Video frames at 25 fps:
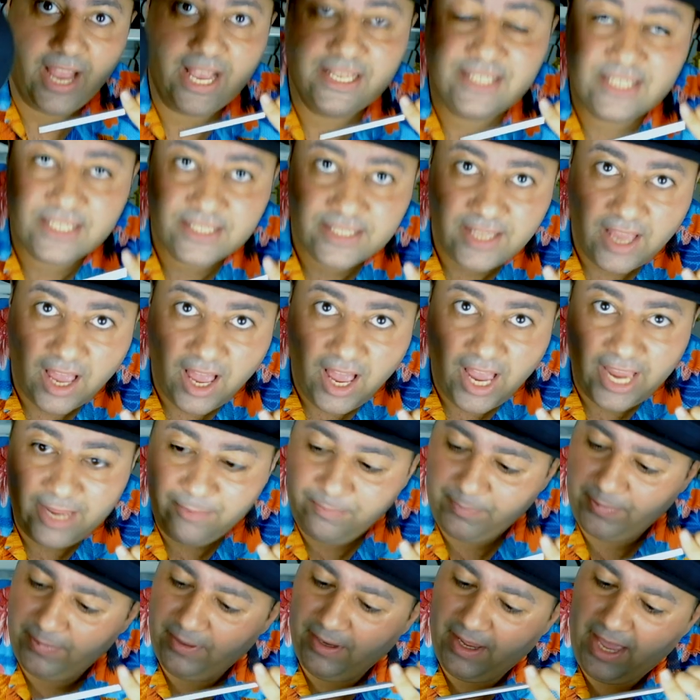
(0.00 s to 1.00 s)

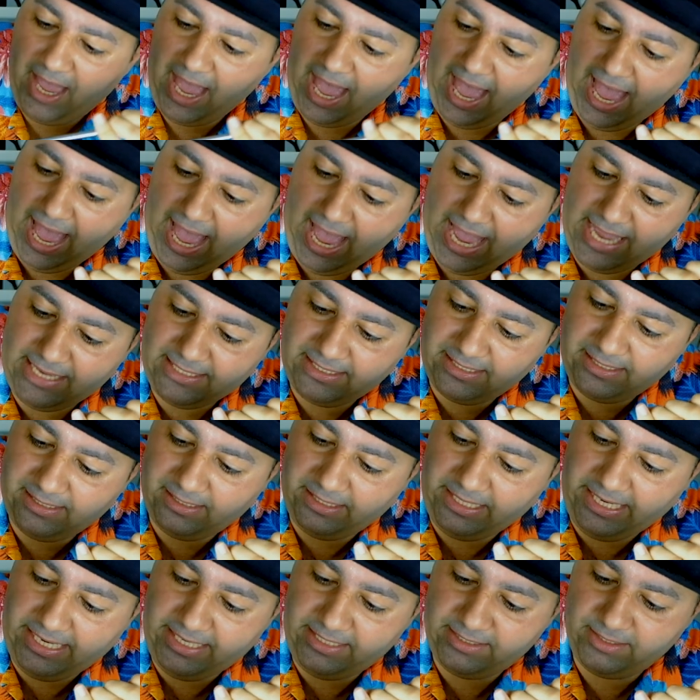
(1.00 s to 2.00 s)
side has
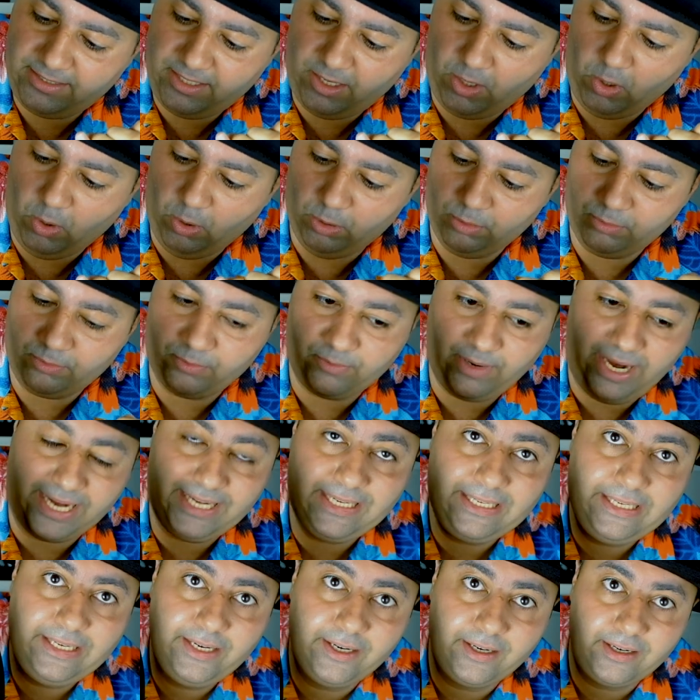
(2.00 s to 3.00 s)
this hole right
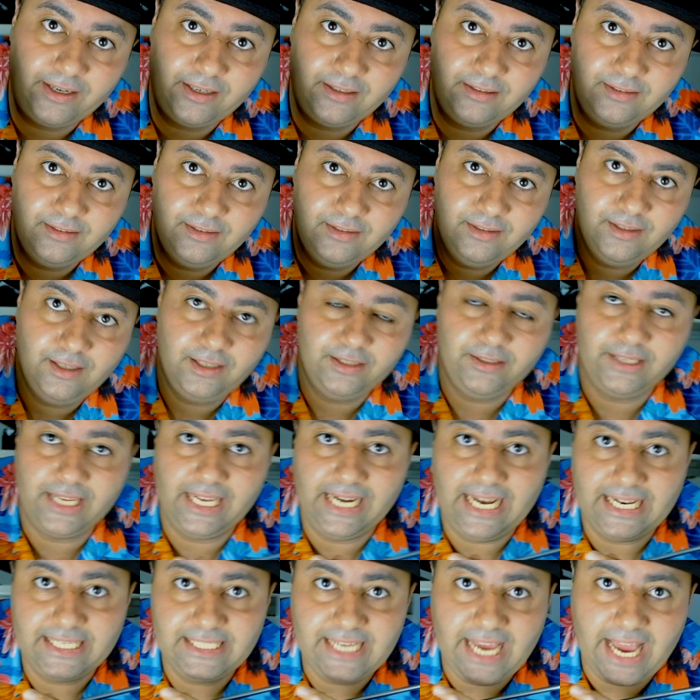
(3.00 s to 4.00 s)
here. You
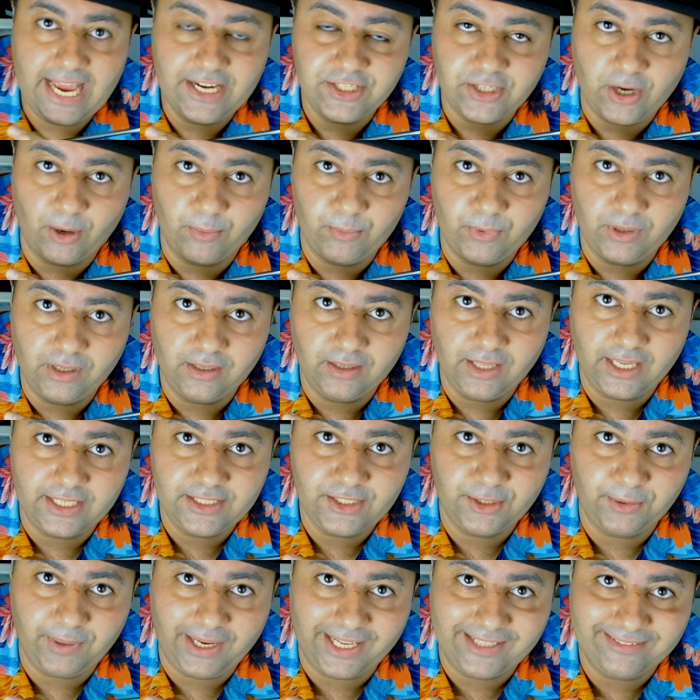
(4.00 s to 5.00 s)
can attach umbrella
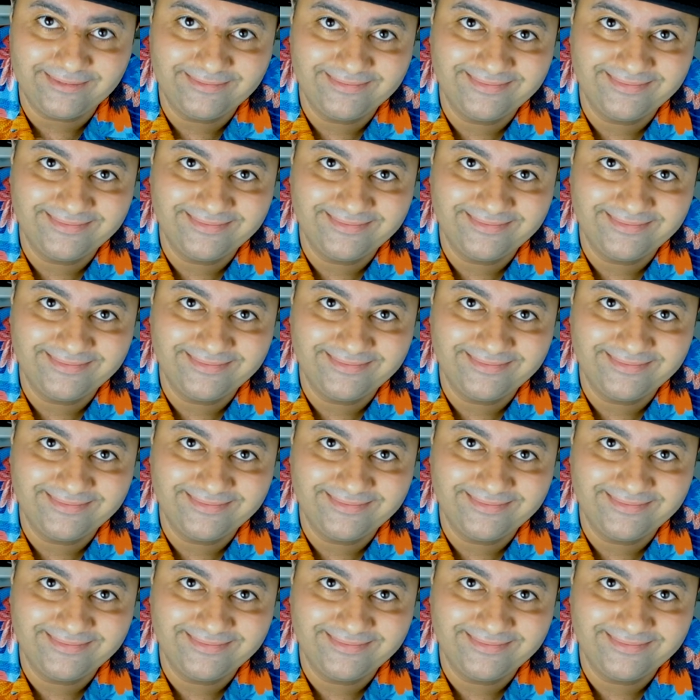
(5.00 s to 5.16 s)
to it.